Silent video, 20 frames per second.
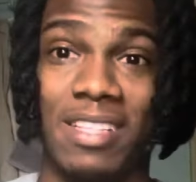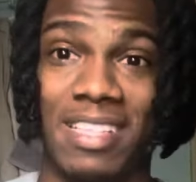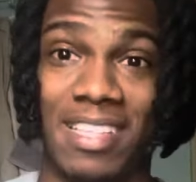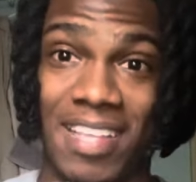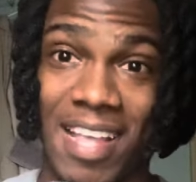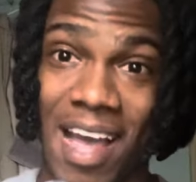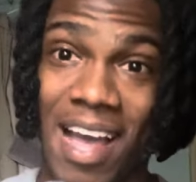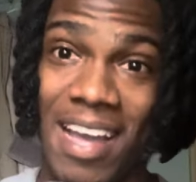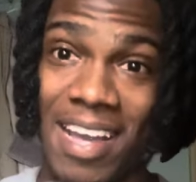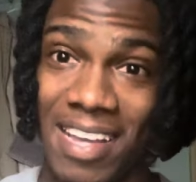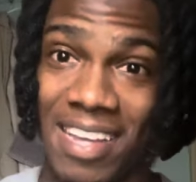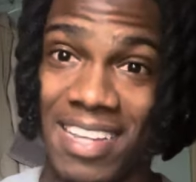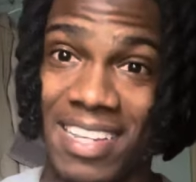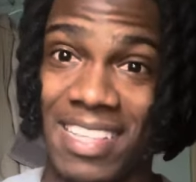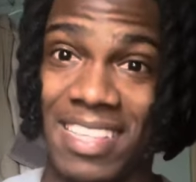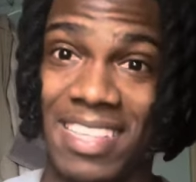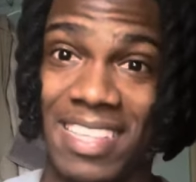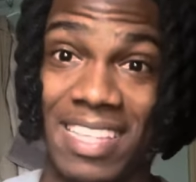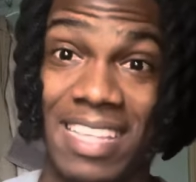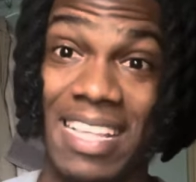that guy,
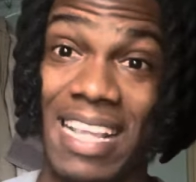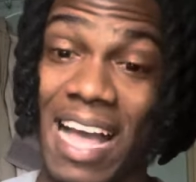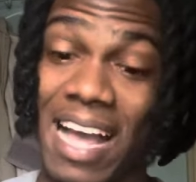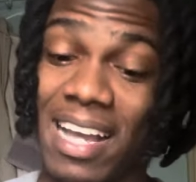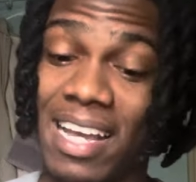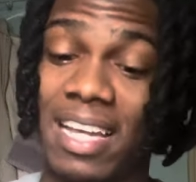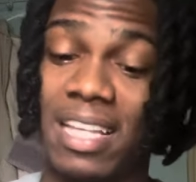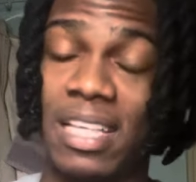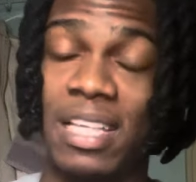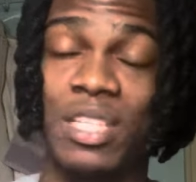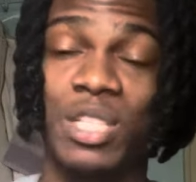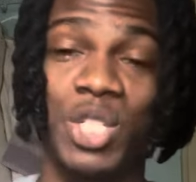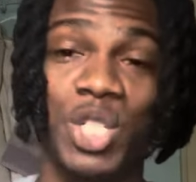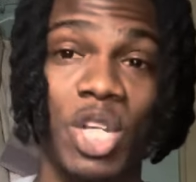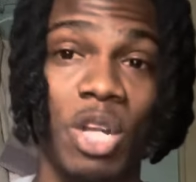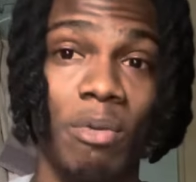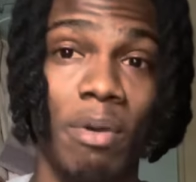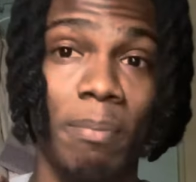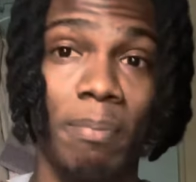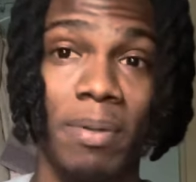ladies and
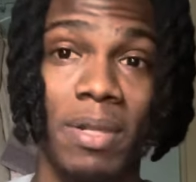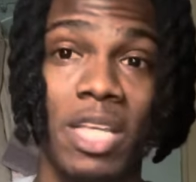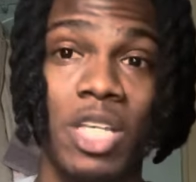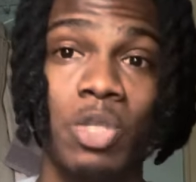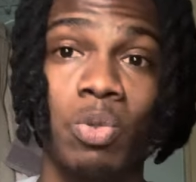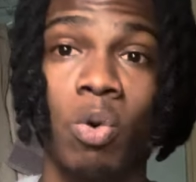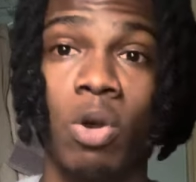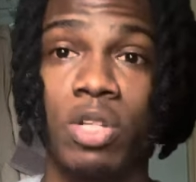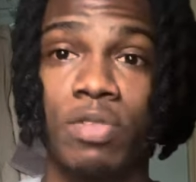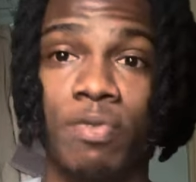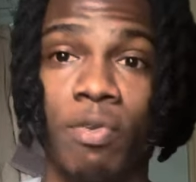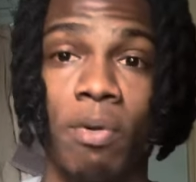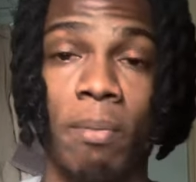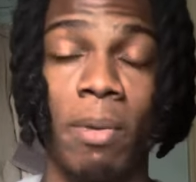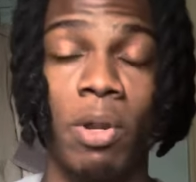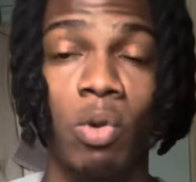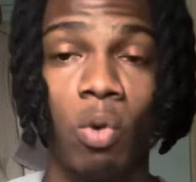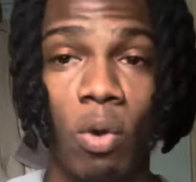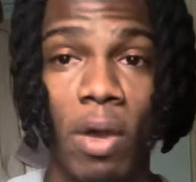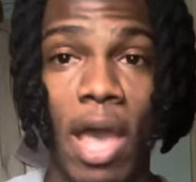gentlemen, please watch for him.
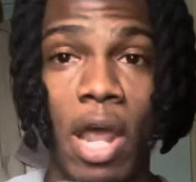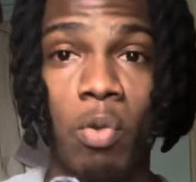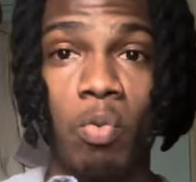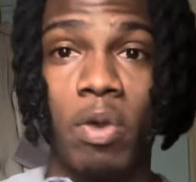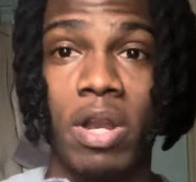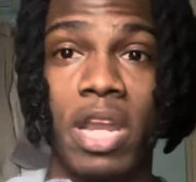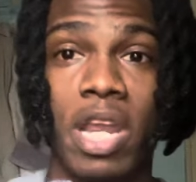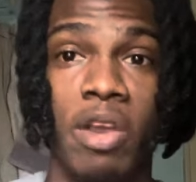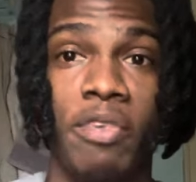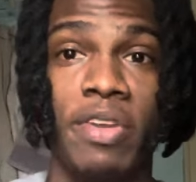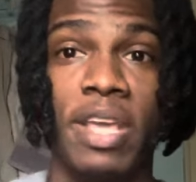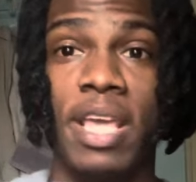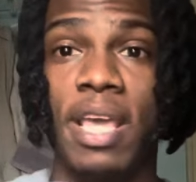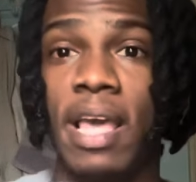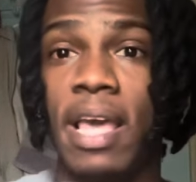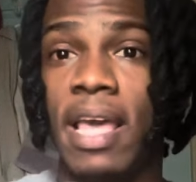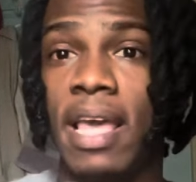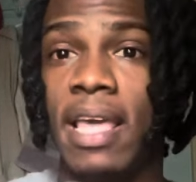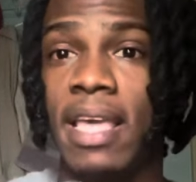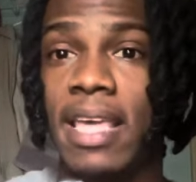I know Enwaneri
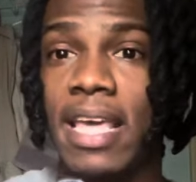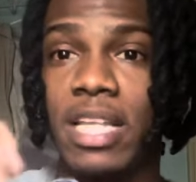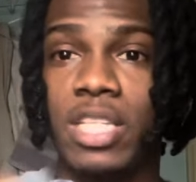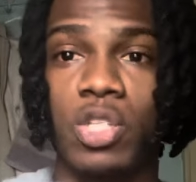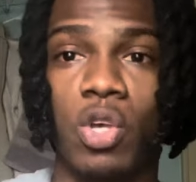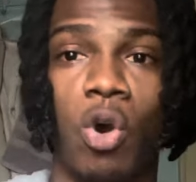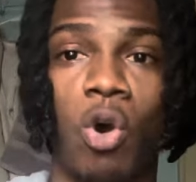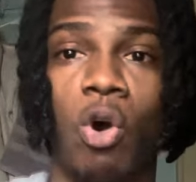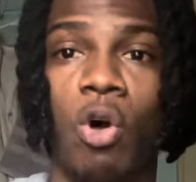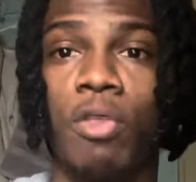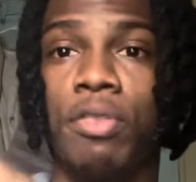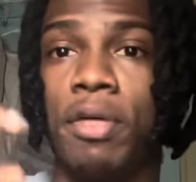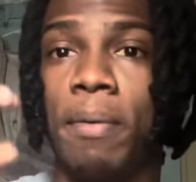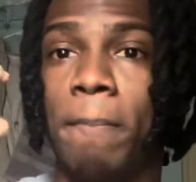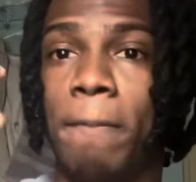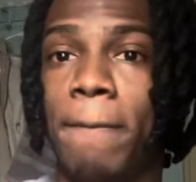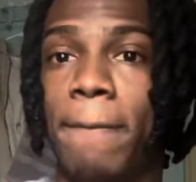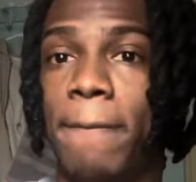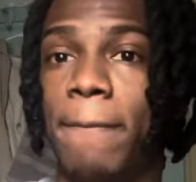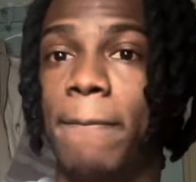gets all the
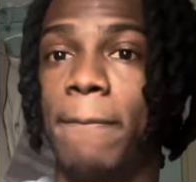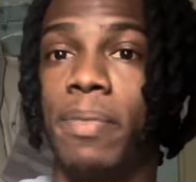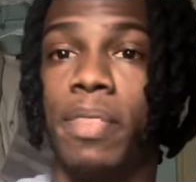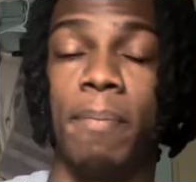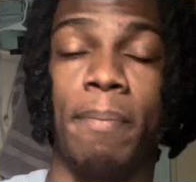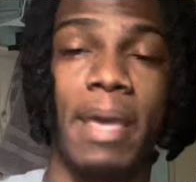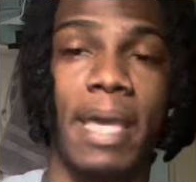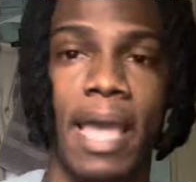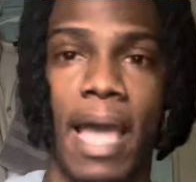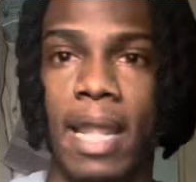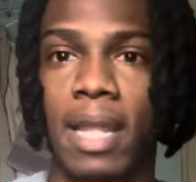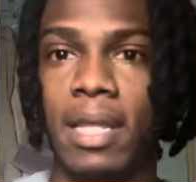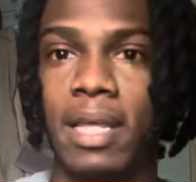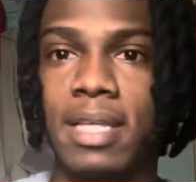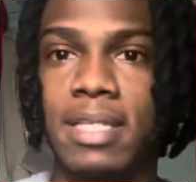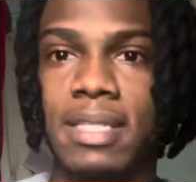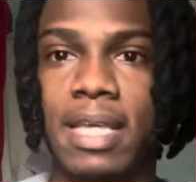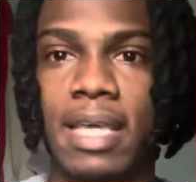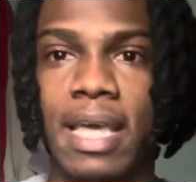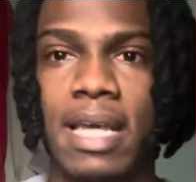big
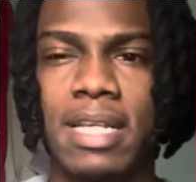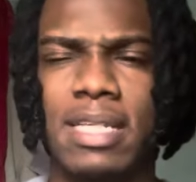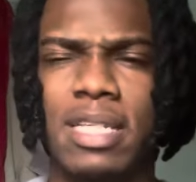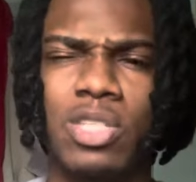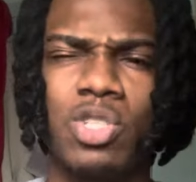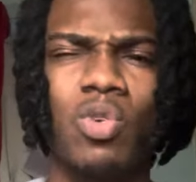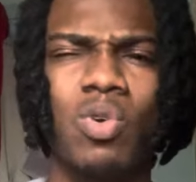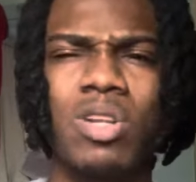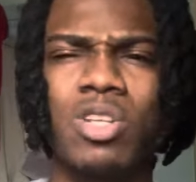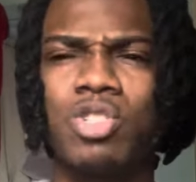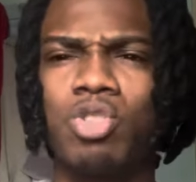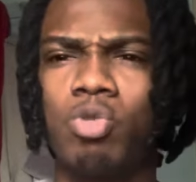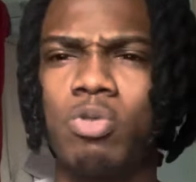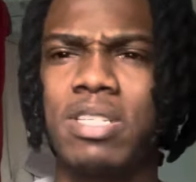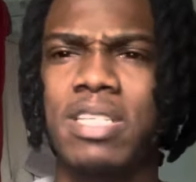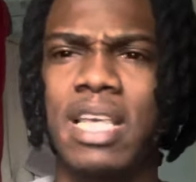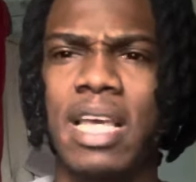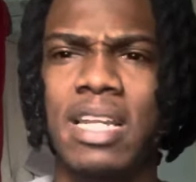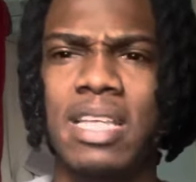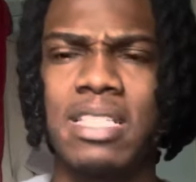headlines, I guess, and so does
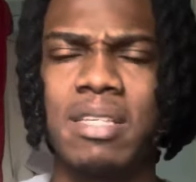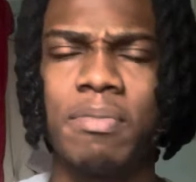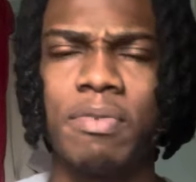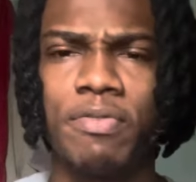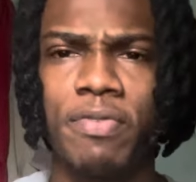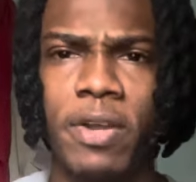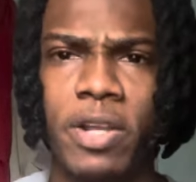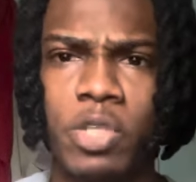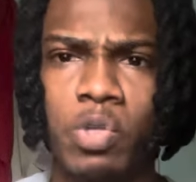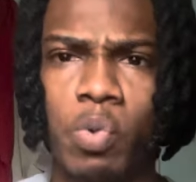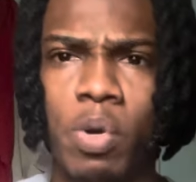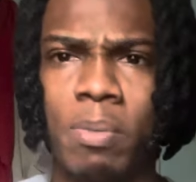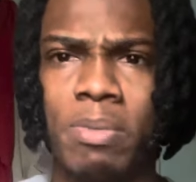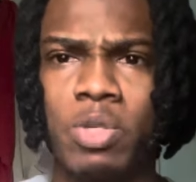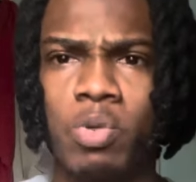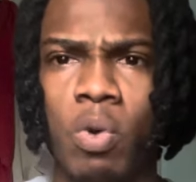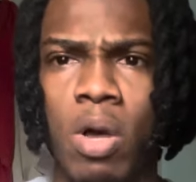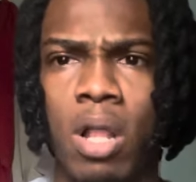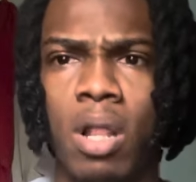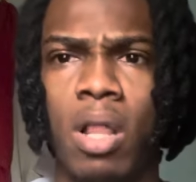Lewis Skelly, to be fair to him
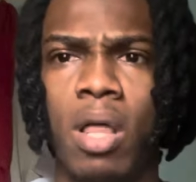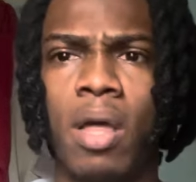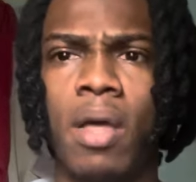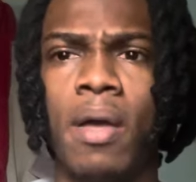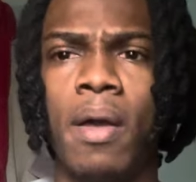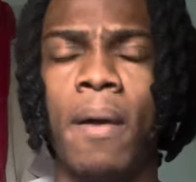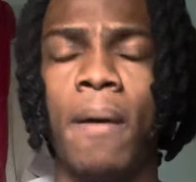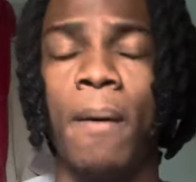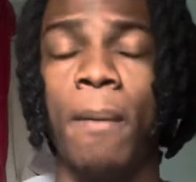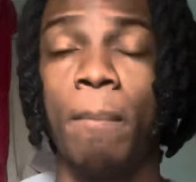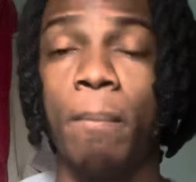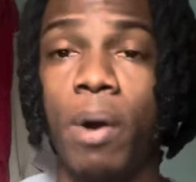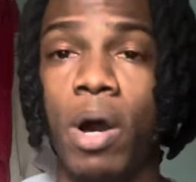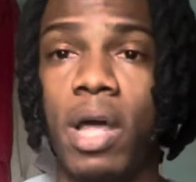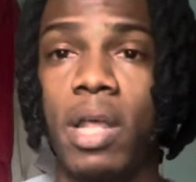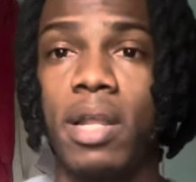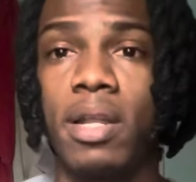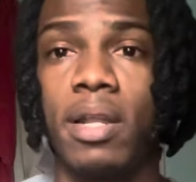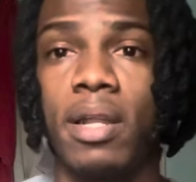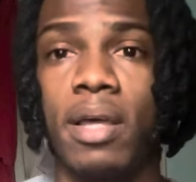as well.
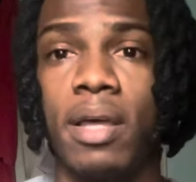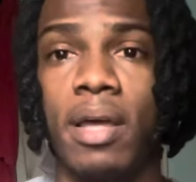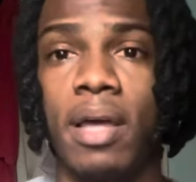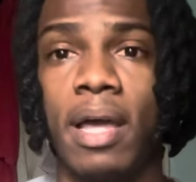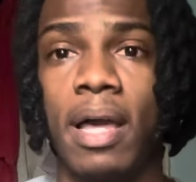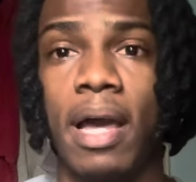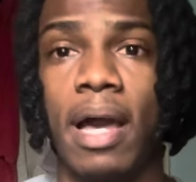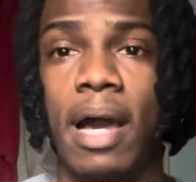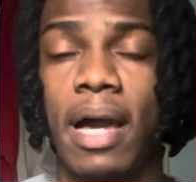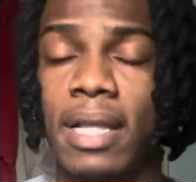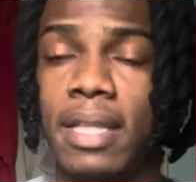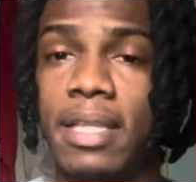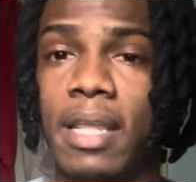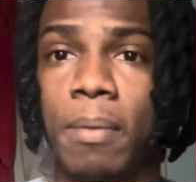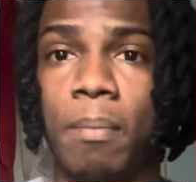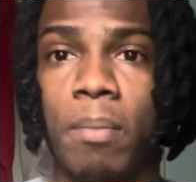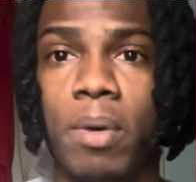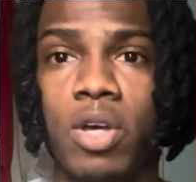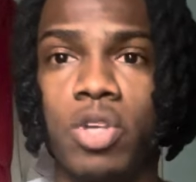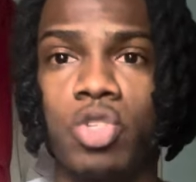But I think
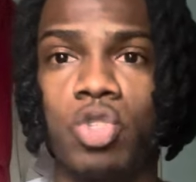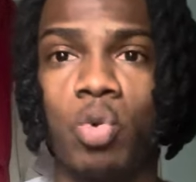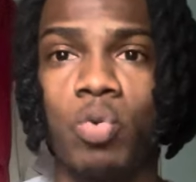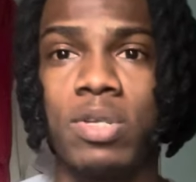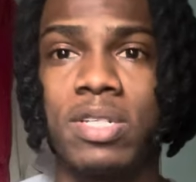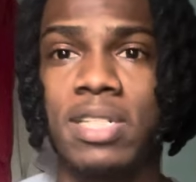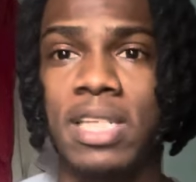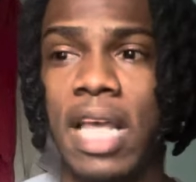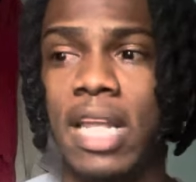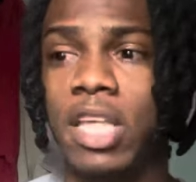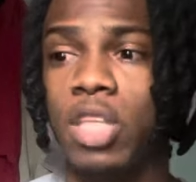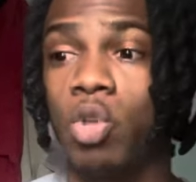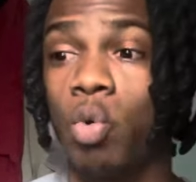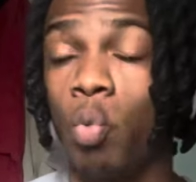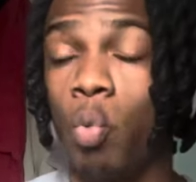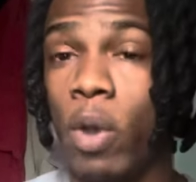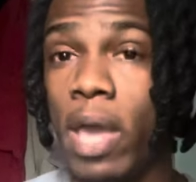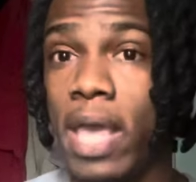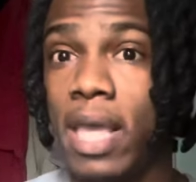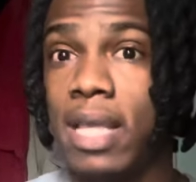Myles Lewis Skelly, the
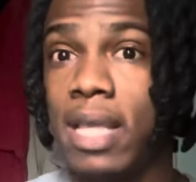way